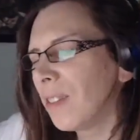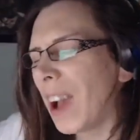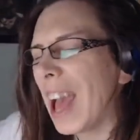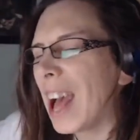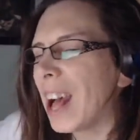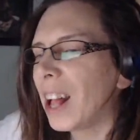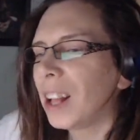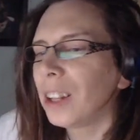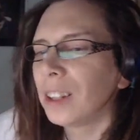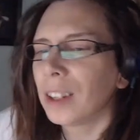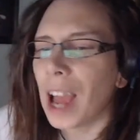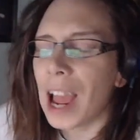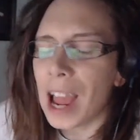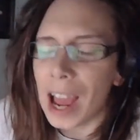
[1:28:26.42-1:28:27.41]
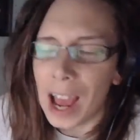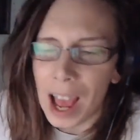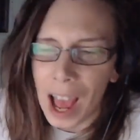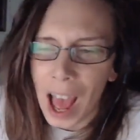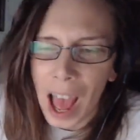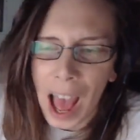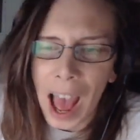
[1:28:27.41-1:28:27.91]
well,
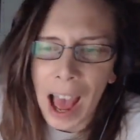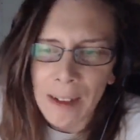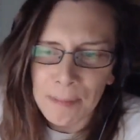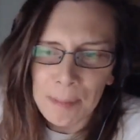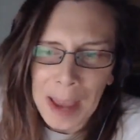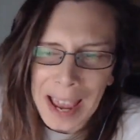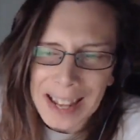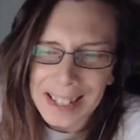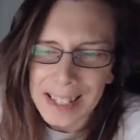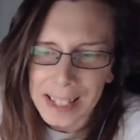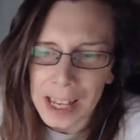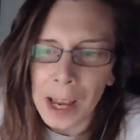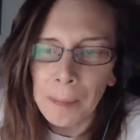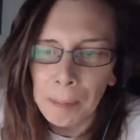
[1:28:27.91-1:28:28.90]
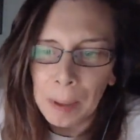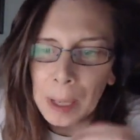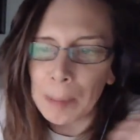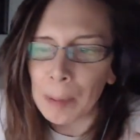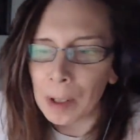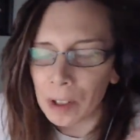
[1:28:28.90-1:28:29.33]
I've met some people